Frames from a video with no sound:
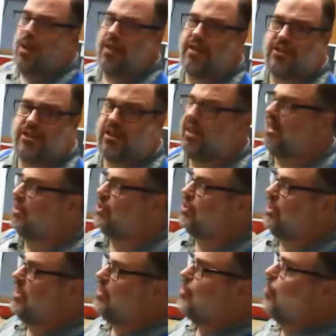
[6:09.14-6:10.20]
SDS
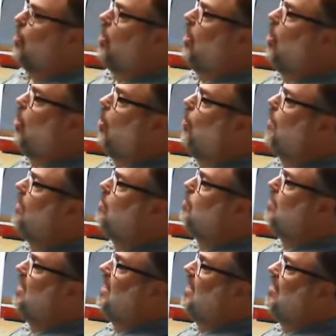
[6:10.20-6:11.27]
sheets will always
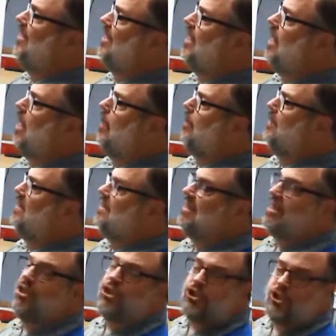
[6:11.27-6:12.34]
be the
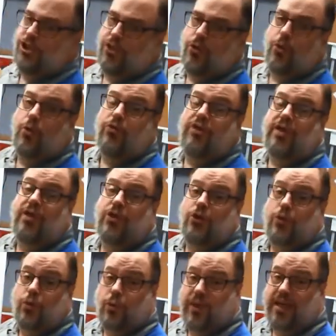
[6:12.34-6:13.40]
composition or the
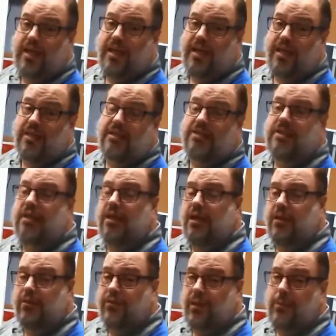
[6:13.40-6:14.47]
ingredients
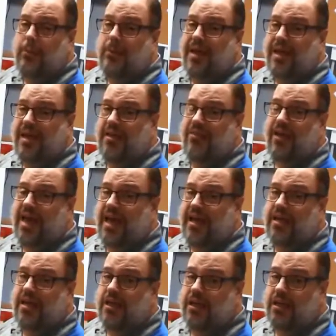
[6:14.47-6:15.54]
that make
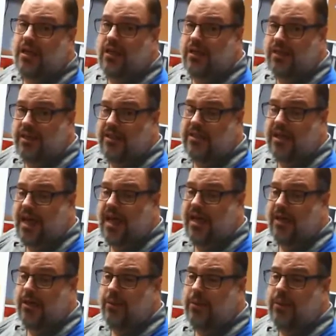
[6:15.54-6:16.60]
this
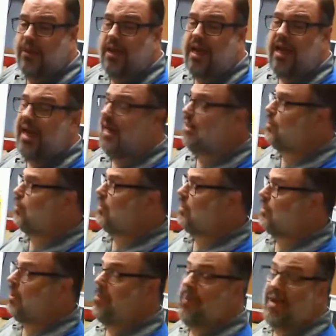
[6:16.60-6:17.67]
item hazardous
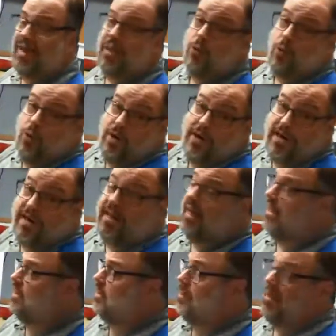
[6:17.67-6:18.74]
and make it what it
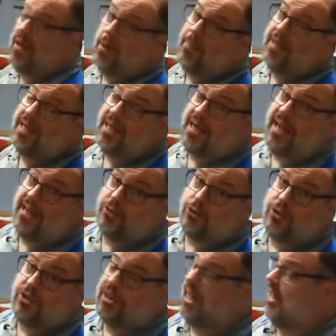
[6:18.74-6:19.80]
is. It may not make it
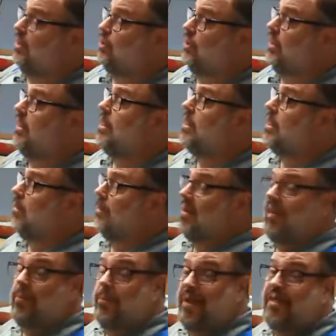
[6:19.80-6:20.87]
hazardous actually, but
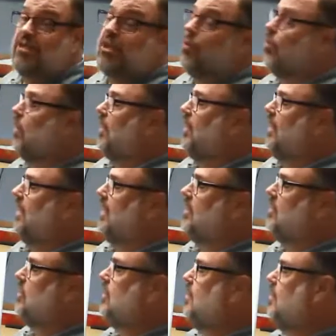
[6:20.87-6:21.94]
it makes it what it is.